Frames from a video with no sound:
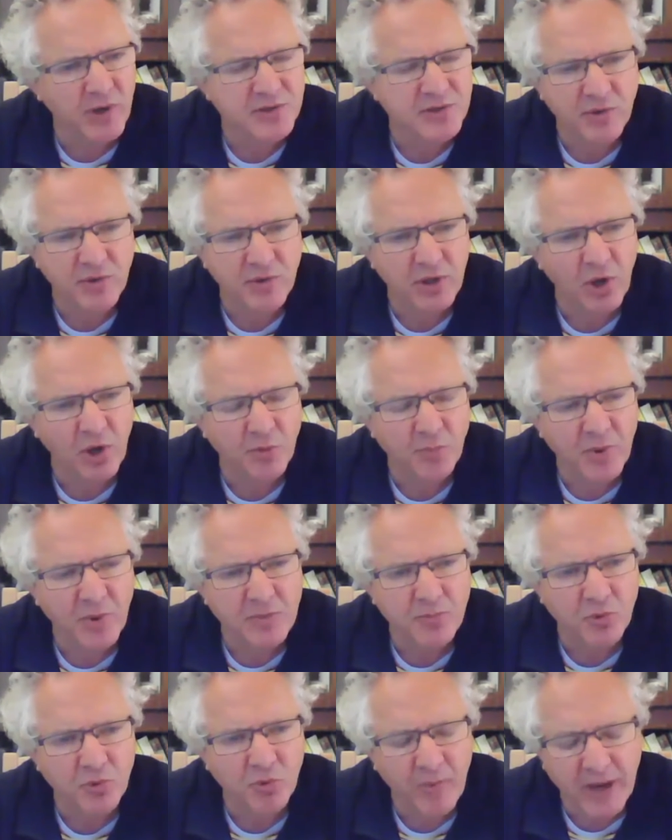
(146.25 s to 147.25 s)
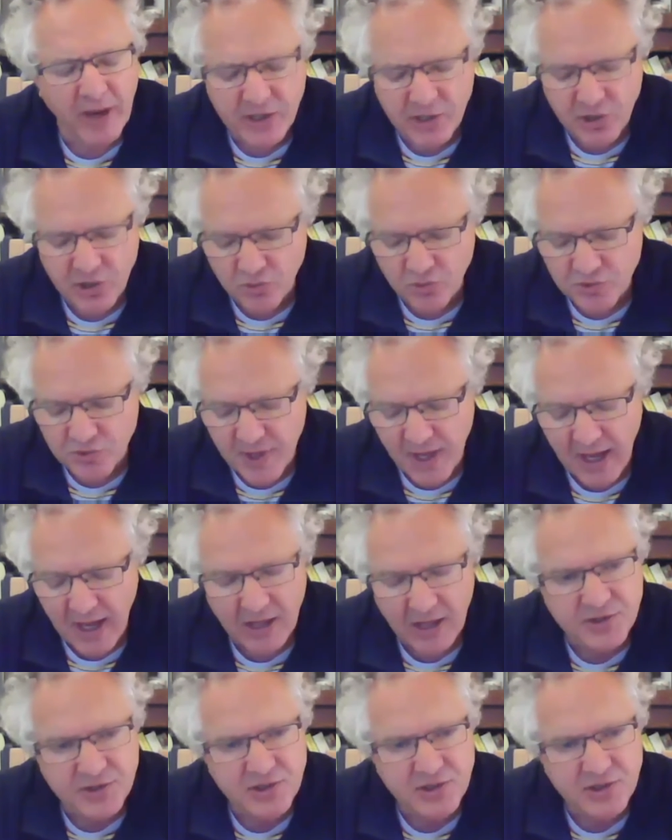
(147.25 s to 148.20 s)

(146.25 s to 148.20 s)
So a lot of people may use that